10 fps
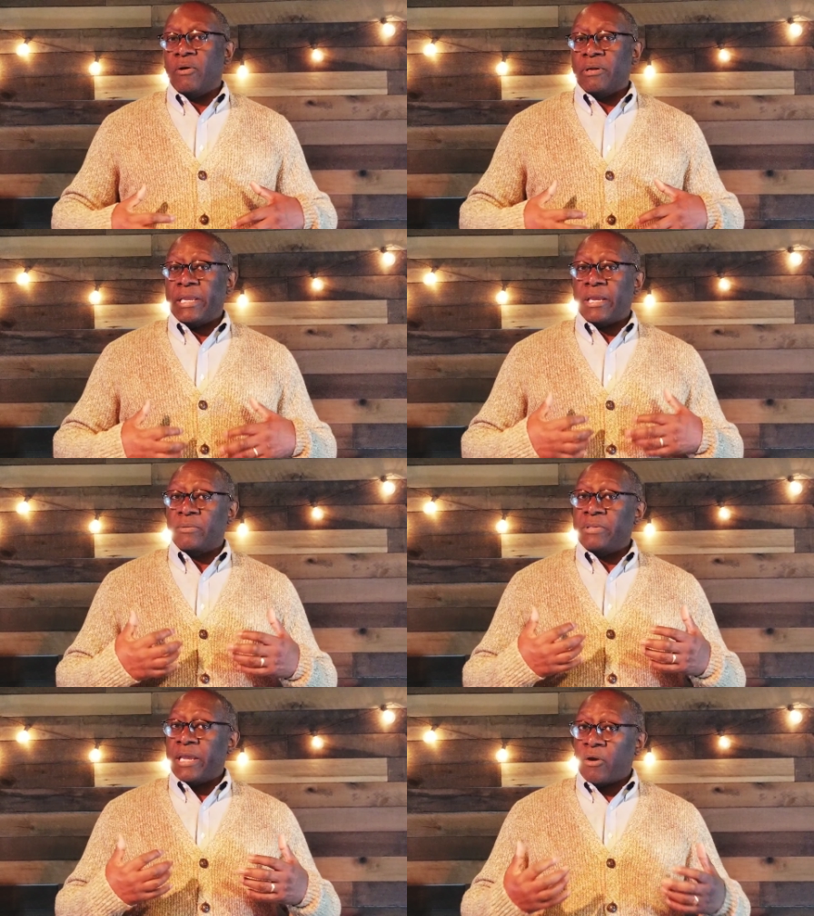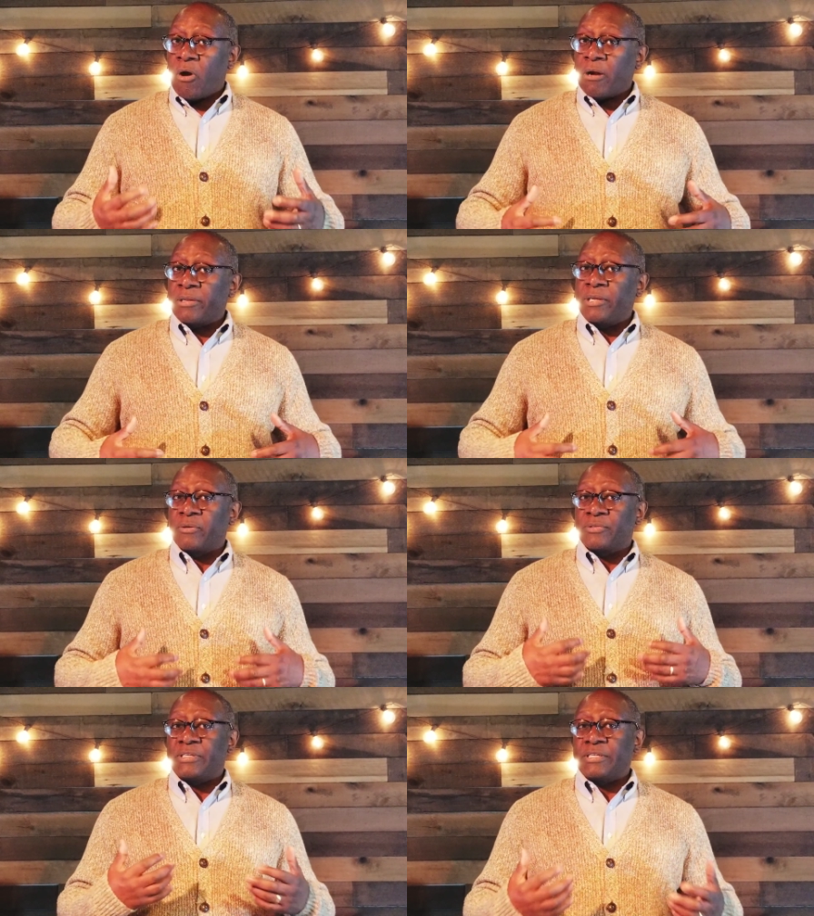on their, their
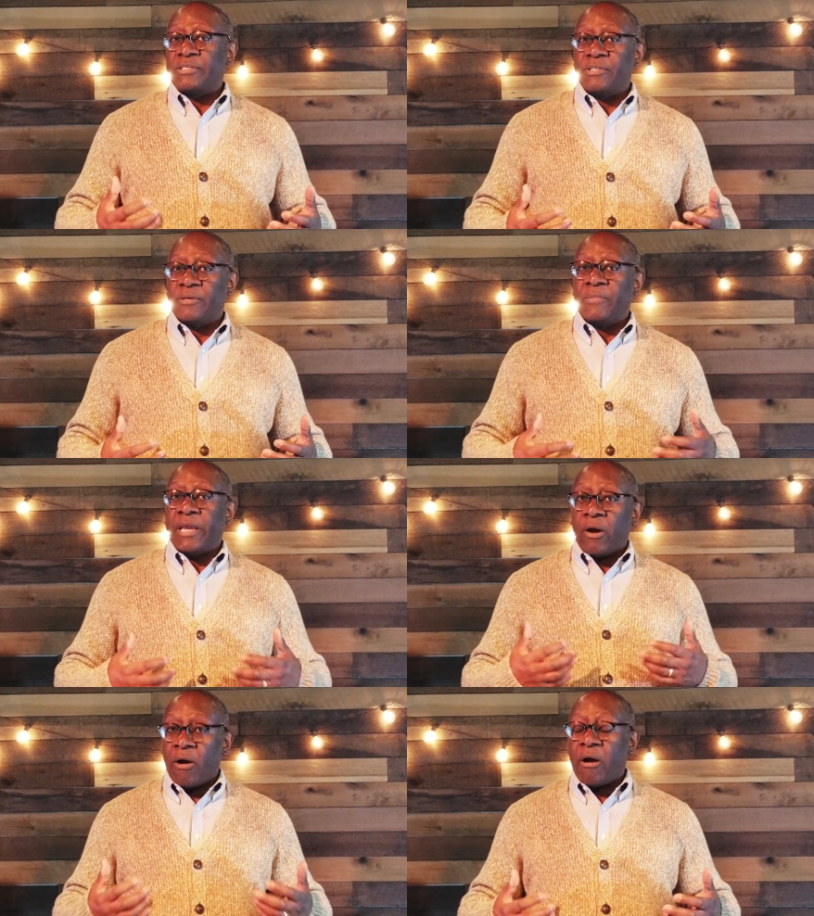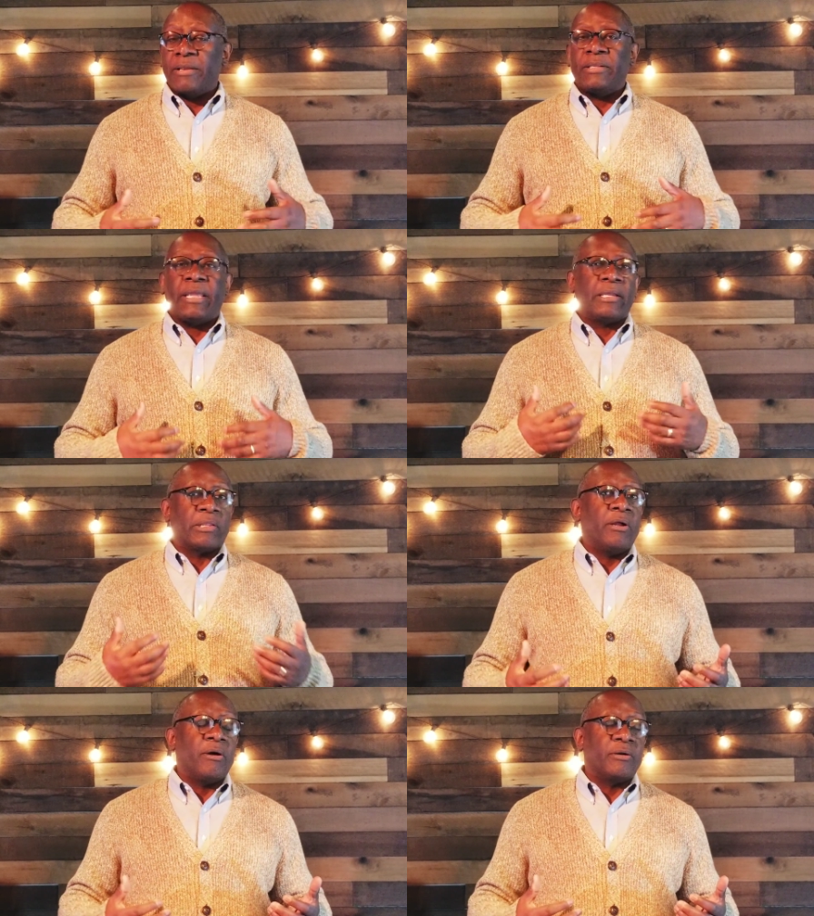cardio system, their heart and their
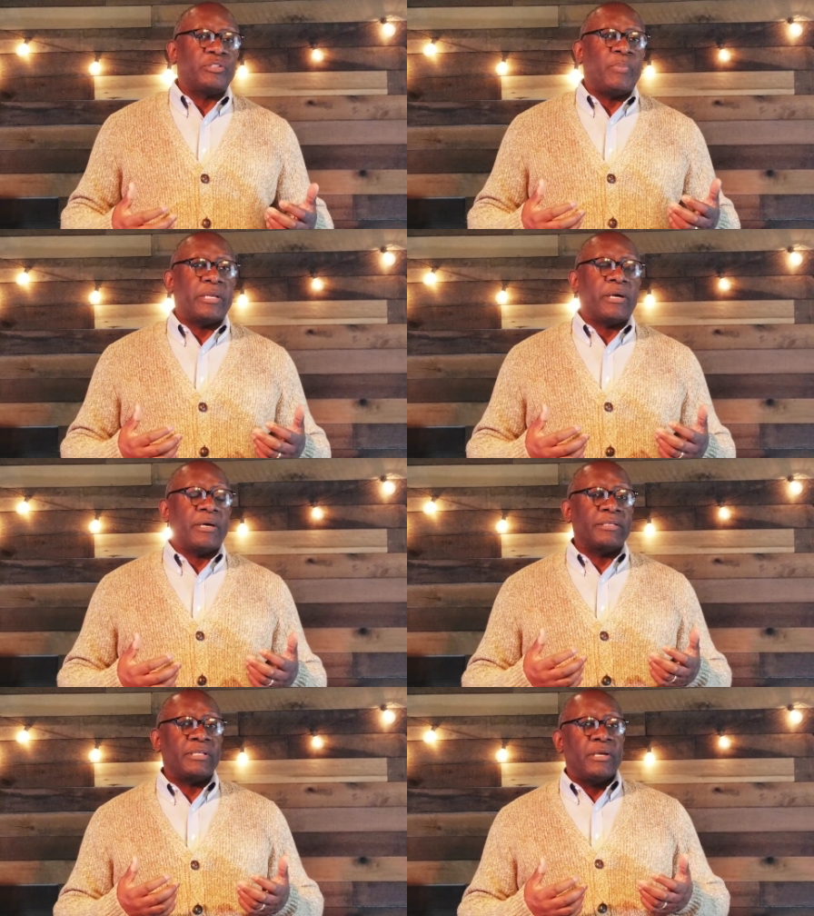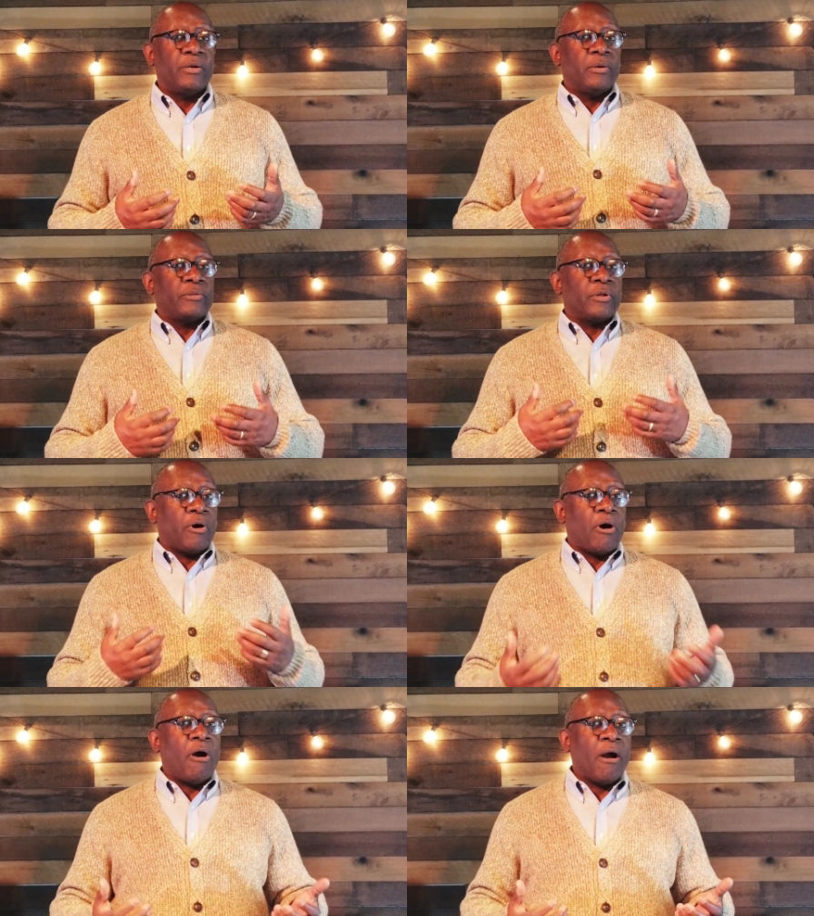lungs, because the
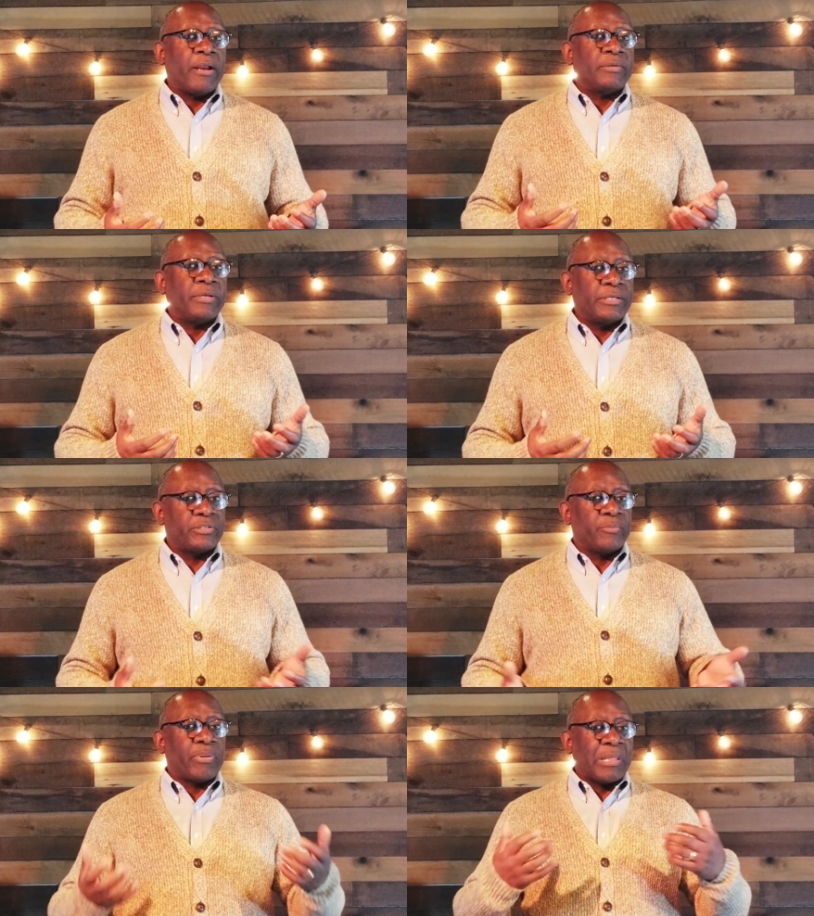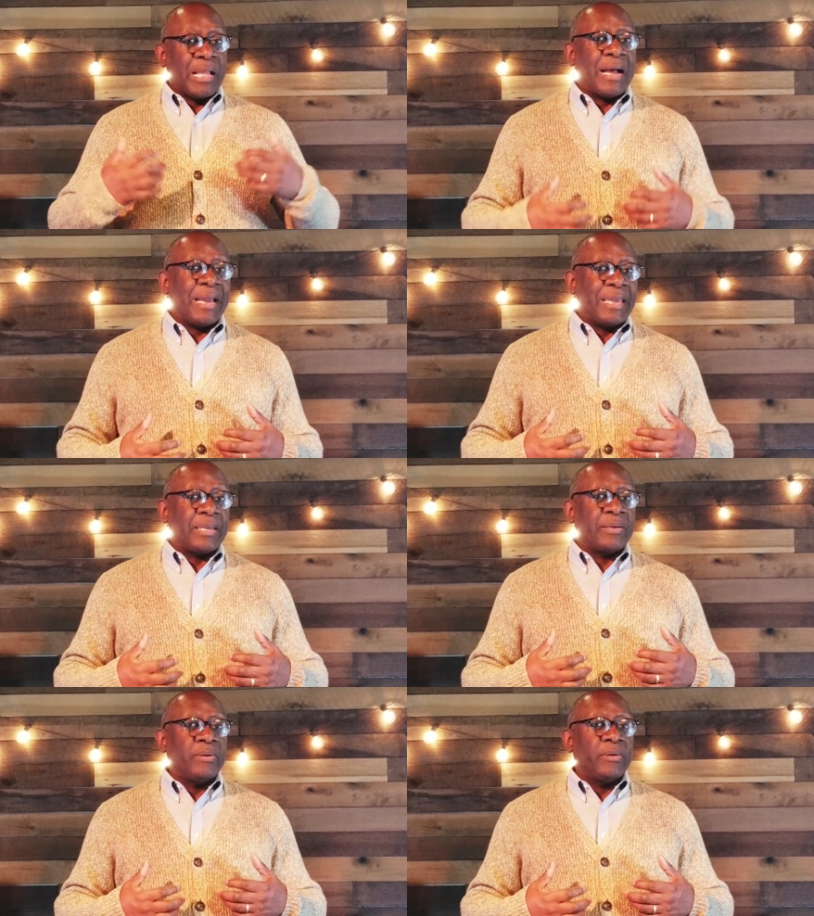heart is
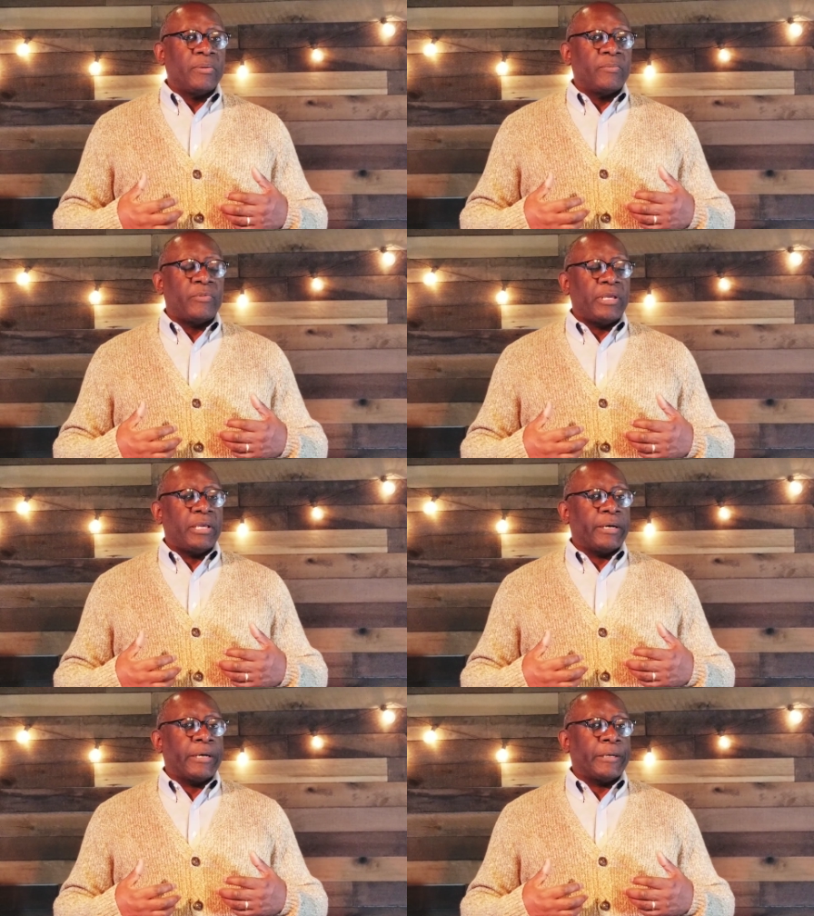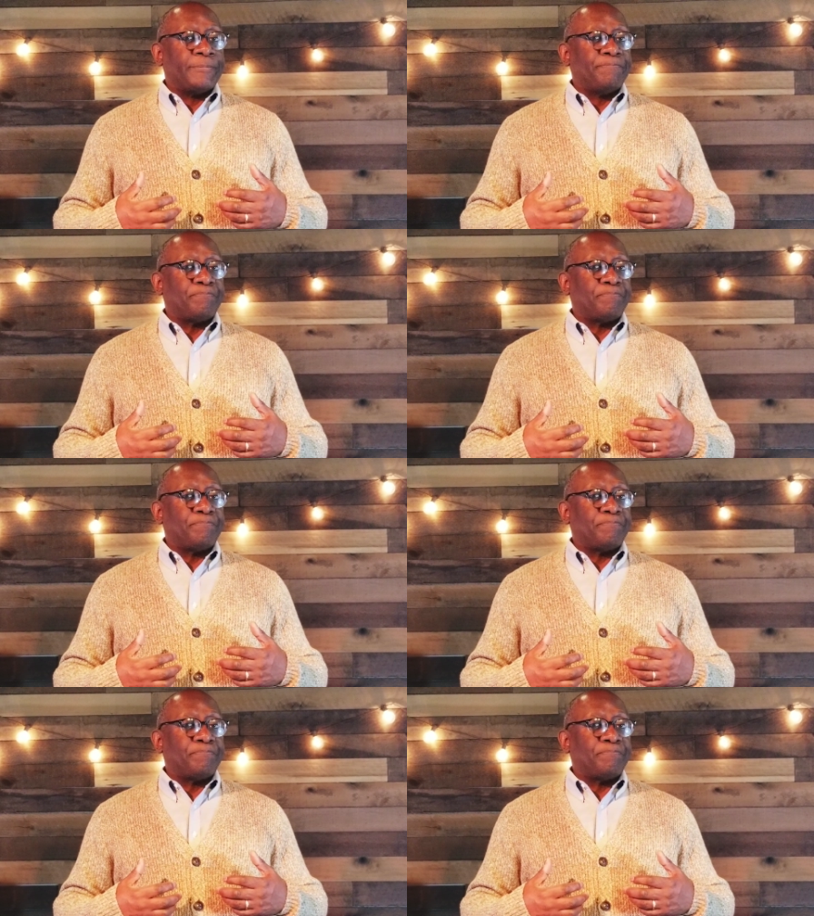supplying the, uh,